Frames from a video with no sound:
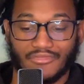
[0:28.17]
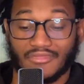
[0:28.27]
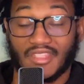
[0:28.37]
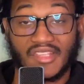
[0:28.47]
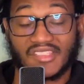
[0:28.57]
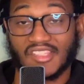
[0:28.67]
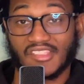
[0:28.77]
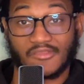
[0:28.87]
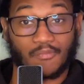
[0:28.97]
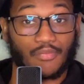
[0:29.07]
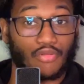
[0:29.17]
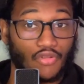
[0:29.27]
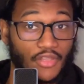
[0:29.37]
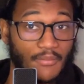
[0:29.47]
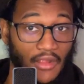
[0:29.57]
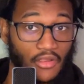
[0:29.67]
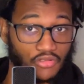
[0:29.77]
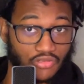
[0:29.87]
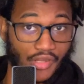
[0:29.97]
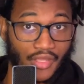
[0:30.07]
This is pre-Mellow
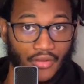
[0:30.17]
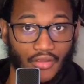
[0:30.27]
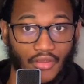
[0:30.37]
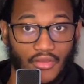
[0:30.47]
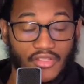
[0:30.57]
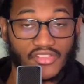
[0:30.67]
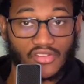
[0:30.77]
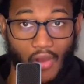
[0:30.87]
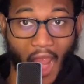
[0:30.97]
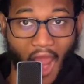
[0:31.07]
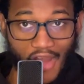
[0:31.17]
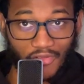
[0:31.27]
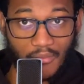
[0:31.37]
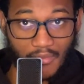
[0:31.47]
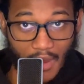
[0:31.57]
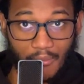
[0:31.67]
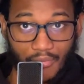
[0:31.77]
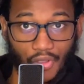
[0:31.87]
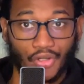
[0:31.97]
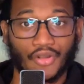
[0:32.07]
trade. So I
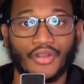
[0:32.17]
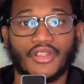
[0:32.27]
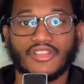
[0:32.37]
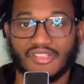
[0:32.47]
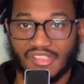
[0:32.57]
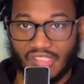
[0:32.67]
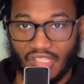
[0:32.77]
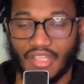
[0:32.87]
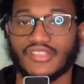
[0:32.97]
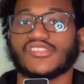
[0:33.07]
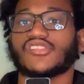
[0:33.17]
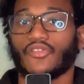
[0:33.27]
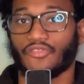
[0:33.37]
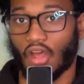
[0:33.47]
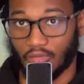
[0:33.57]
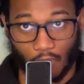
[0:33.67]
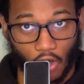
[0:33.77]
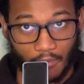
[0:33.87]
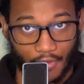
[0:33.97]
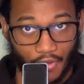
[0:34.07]
remember seeing Stephon
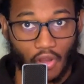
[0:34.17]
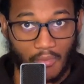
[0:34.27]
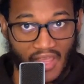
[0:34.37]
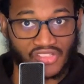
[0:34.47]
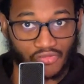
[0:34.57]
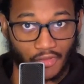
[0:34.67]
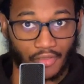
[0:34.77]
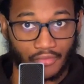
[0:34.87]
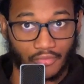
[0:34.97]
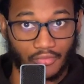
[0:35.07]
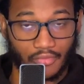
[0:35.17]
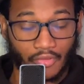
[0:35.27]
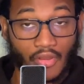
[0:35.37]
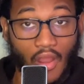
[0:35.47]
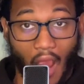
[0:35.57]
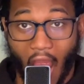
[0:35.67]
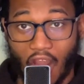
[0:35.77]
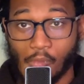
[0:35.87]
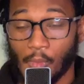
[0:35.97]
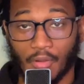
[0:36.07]
Marbury on my screen. I
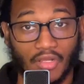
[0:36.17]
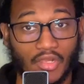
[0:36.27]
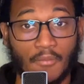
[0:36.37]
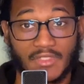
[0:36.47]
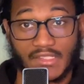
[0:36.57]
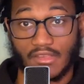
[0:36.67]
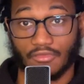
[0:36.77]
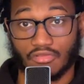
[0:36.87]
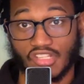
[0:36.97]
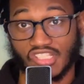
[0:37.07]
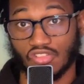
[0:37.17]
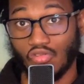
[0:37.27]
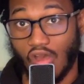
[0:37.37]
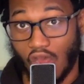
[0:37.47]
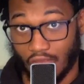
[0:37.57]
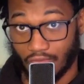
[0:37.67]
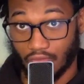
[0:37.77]
remember glimpses of Chris Duhon.